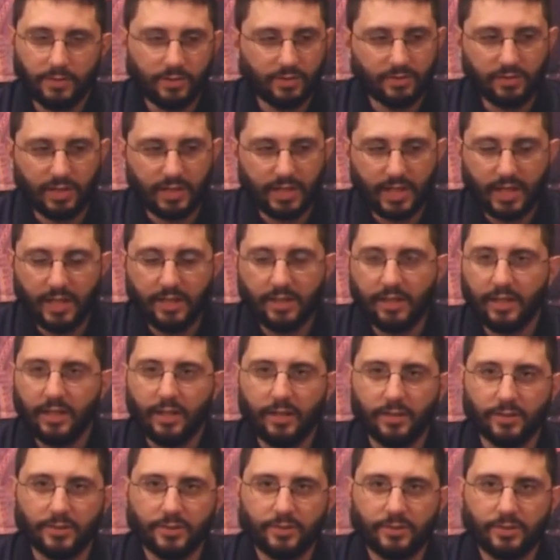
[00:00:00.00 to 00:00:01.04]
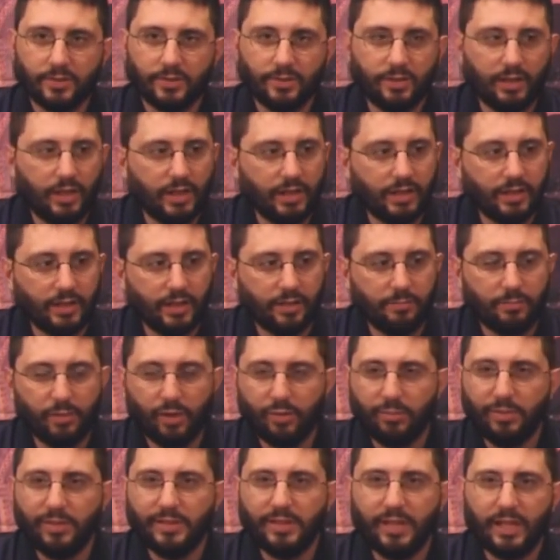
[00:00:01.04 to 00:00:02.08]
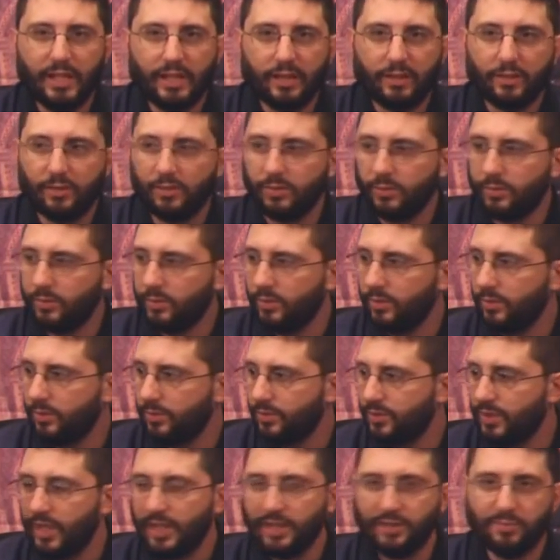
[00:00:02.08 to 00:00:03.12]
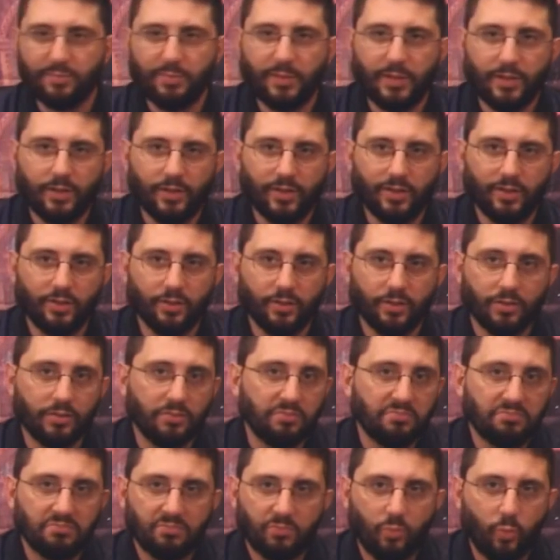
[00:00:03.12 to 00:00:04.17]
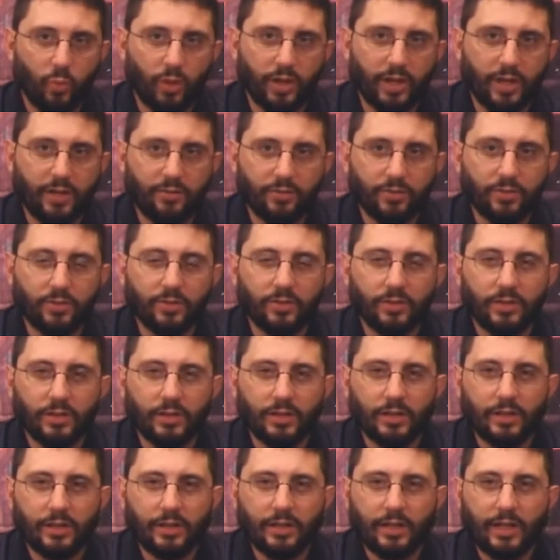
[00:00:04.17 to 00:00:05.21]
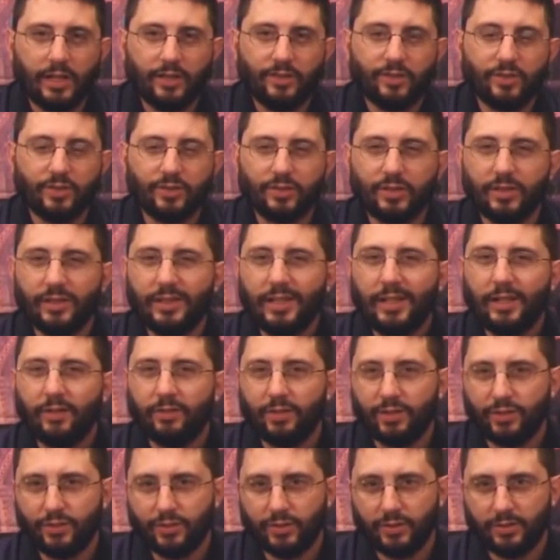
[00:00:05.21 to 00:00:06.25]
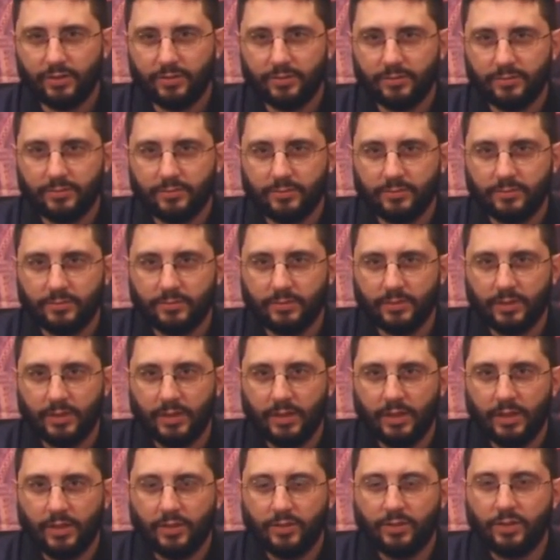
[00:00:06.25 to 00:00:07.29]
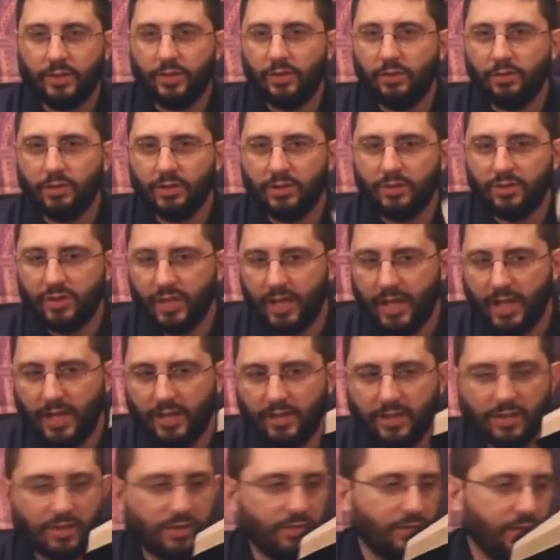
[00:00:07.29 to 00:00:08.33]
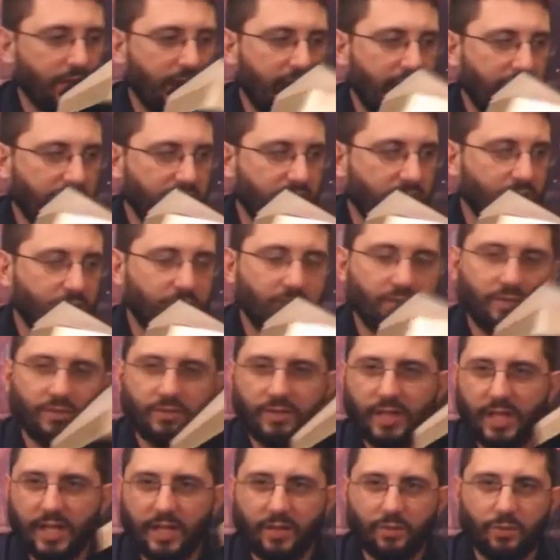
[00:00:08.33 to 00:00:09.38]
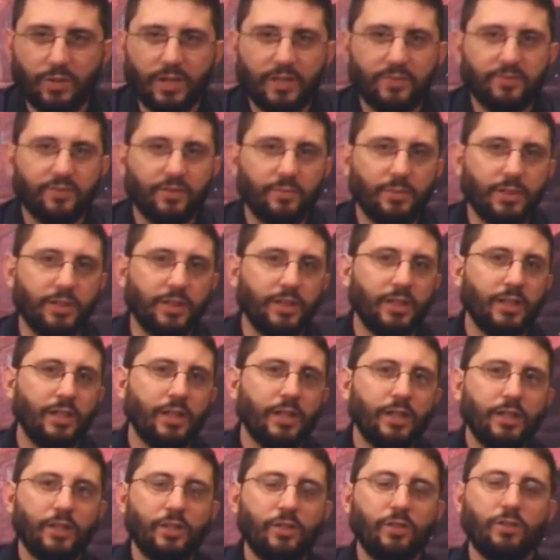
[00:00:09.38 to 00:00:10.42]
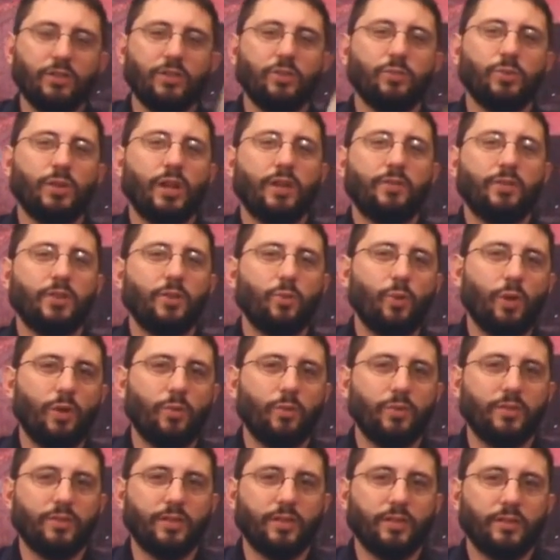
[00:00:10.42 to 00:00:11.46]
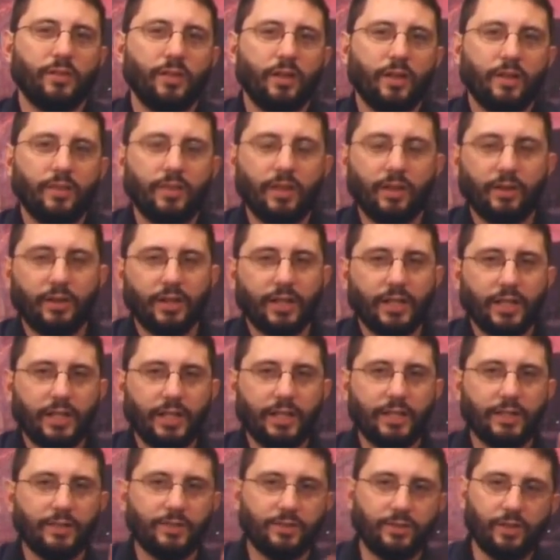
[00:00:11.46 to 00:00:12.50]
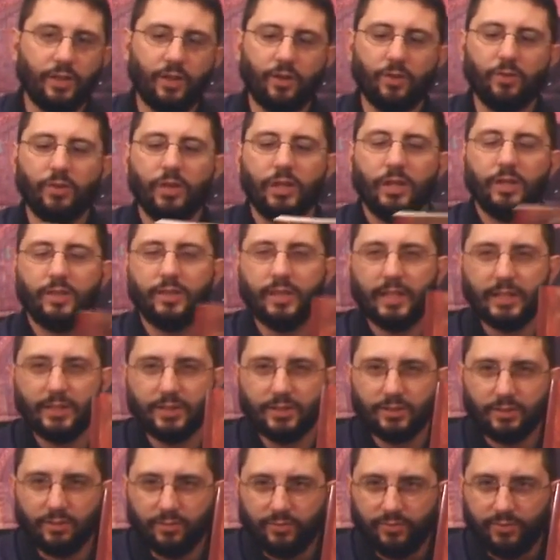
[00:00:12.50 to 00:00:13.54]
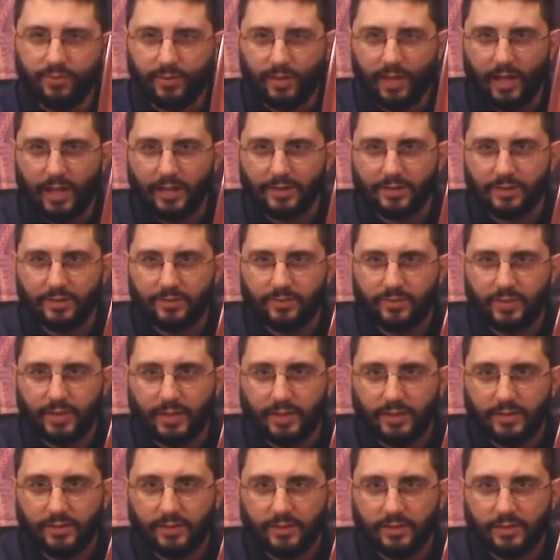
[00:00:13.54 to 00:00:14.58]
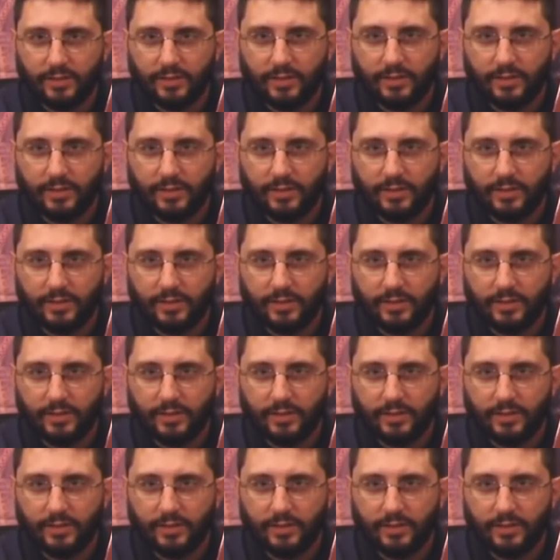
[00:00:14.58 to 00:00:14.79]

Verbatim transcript: just like anything else, just like uh, Moby Dick or Shakespeare or whatever. It's just literature. So you can change it, you can add to it, you can take away from it, you can do whatever you want with it. There is no, this philosophy,